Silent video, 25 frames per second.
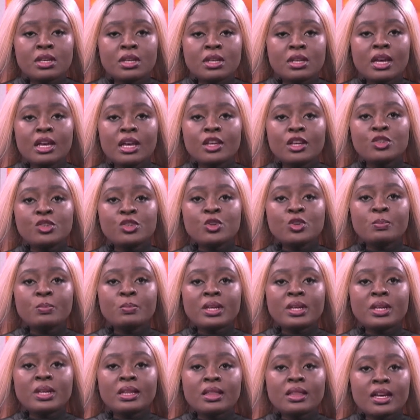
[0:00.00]
you being
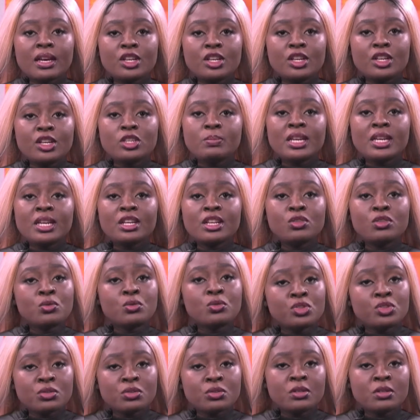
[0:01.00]
there, you should be a
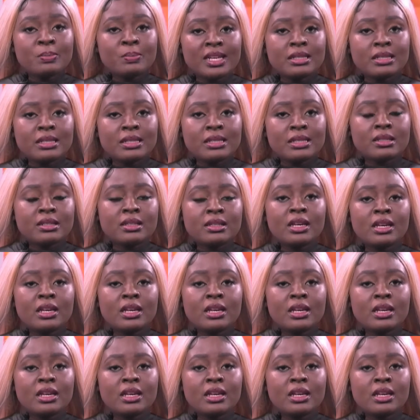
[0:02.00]
neutral person.